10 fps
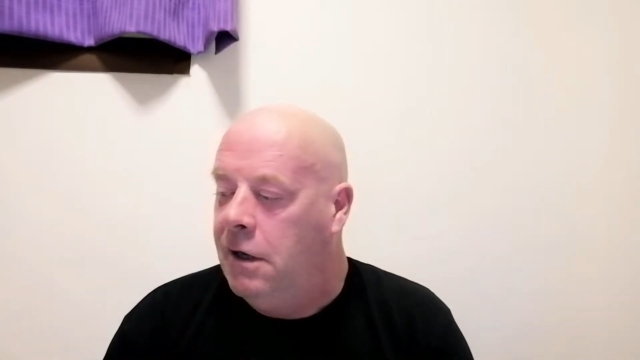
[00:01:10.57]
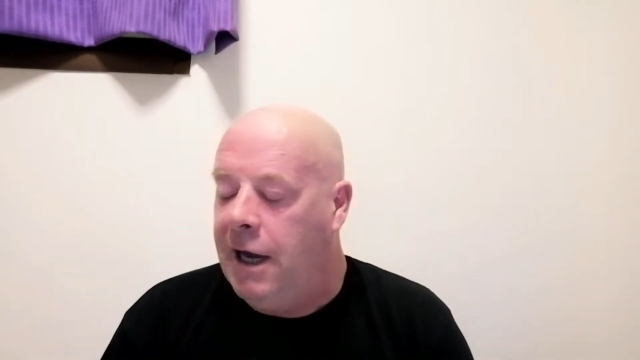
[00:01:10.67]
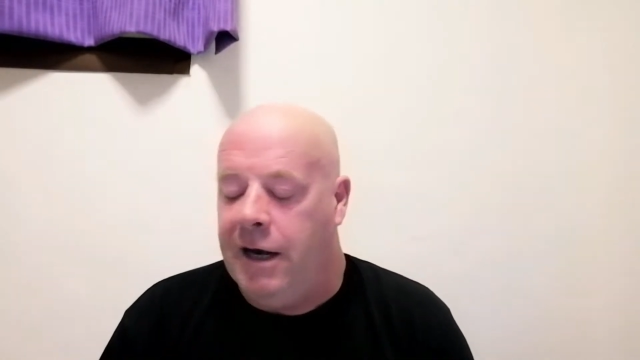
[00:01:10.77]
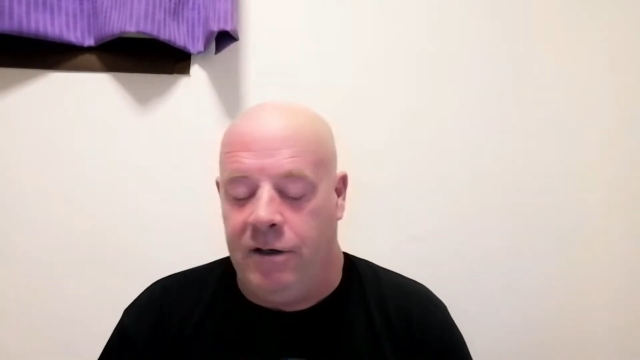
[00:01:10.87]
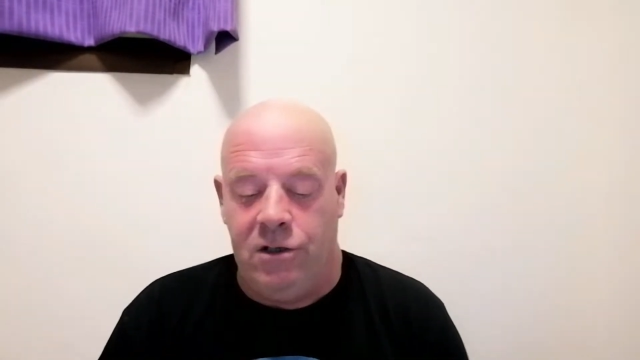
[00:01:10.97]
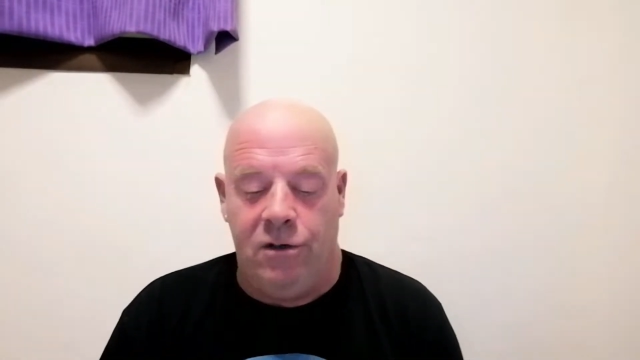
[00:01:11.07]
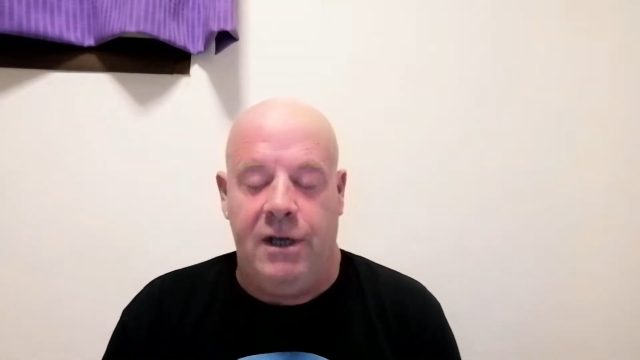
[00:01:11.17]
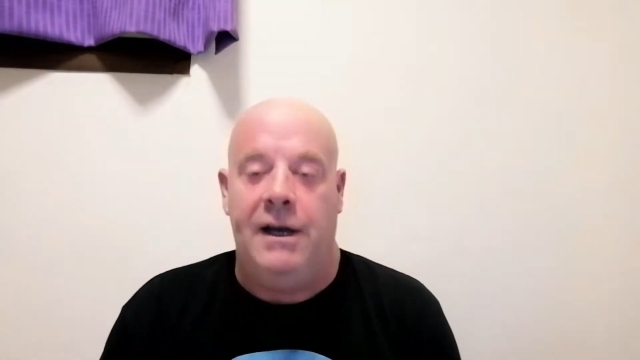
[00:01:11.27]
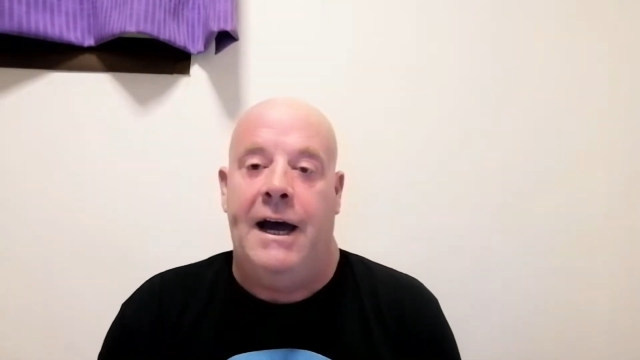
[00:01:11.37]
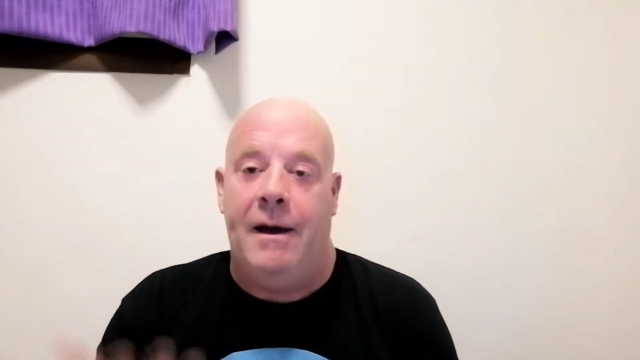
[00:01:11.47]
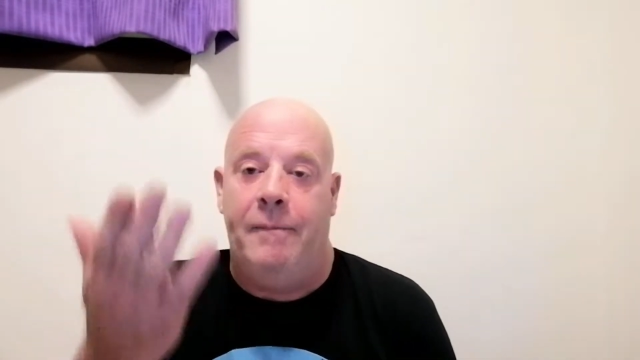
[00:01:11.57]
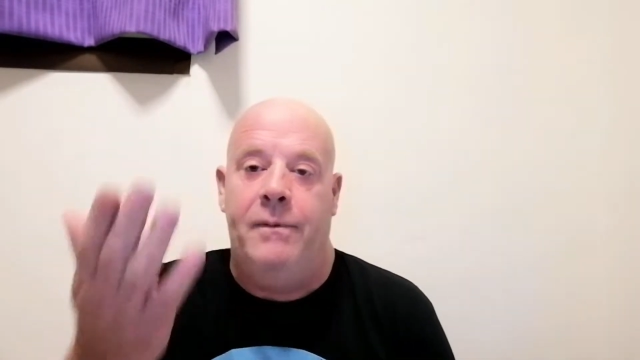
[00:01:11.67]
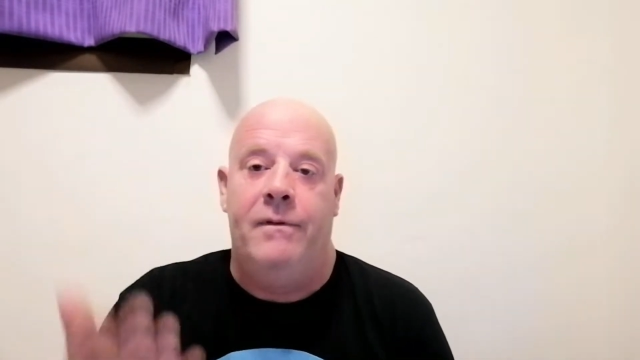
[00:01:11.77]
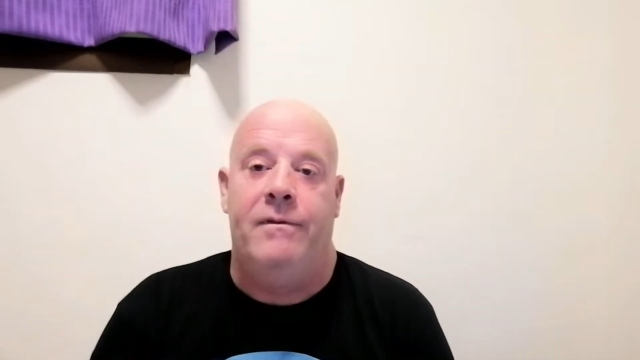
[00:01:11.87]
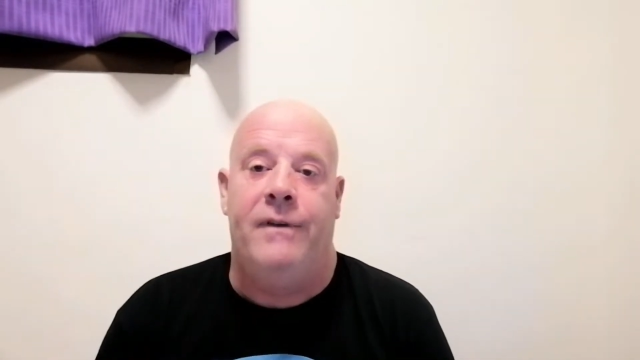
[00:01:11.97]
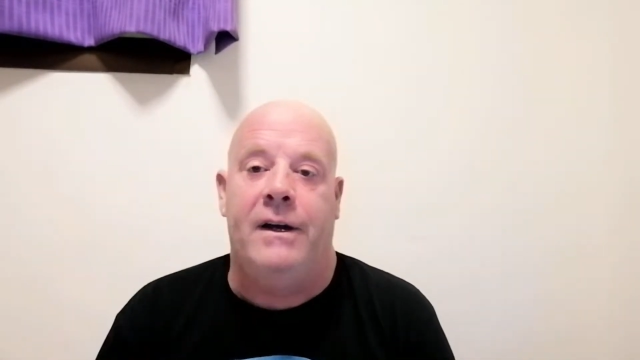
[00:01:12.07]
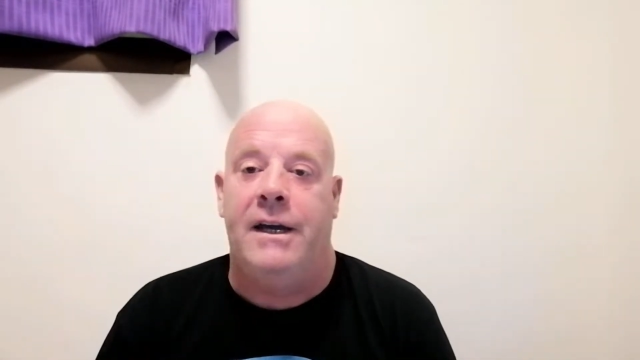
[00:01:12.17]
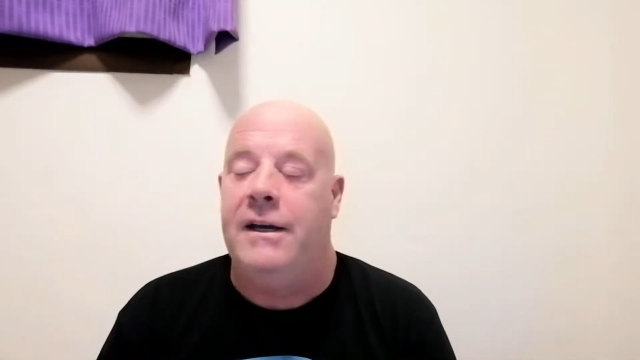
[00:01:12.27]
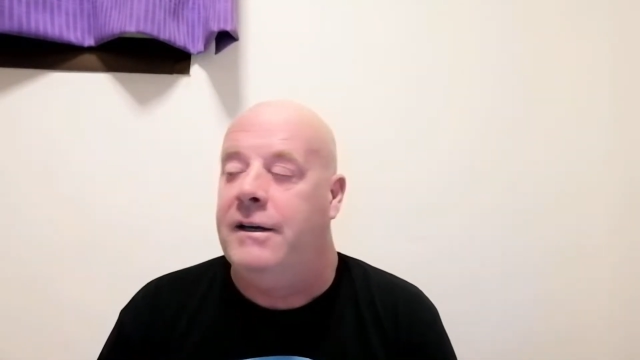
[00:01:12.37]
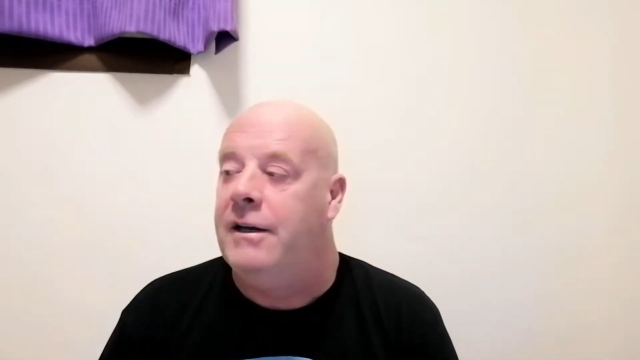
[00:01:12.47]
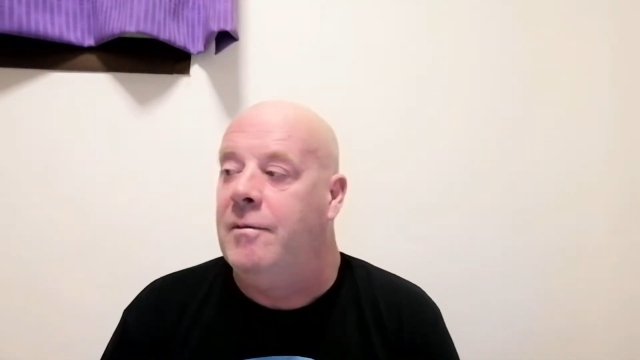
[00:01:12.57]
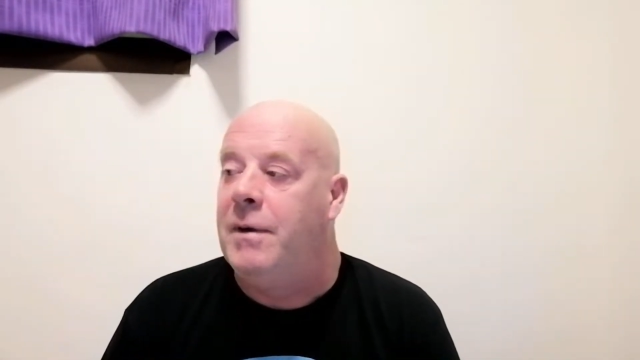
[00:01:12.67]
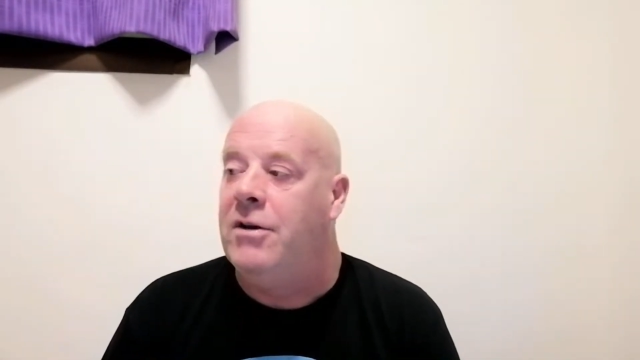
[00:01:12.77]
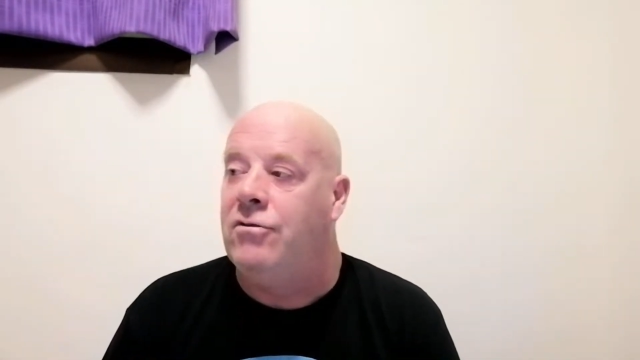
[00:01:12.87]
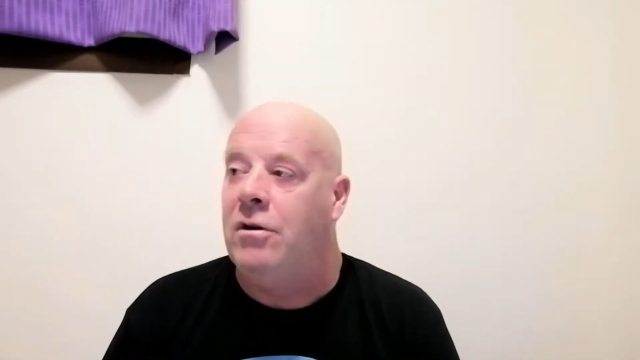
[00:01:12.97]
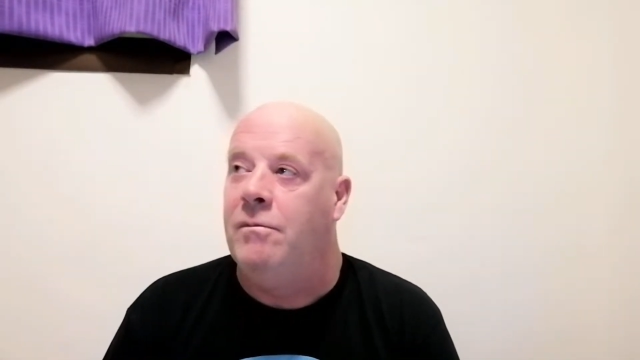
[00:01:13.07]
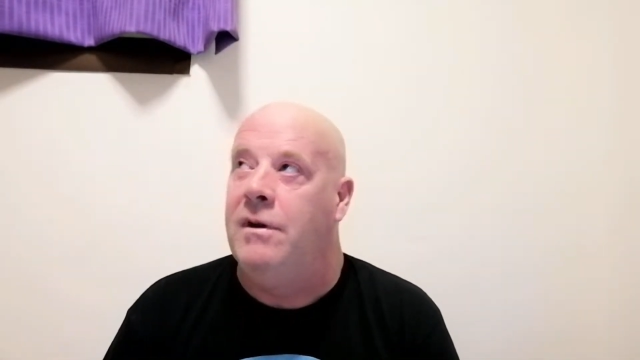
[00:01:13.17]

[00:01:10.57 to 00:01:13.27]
and I took it up, fucking in the bedroom,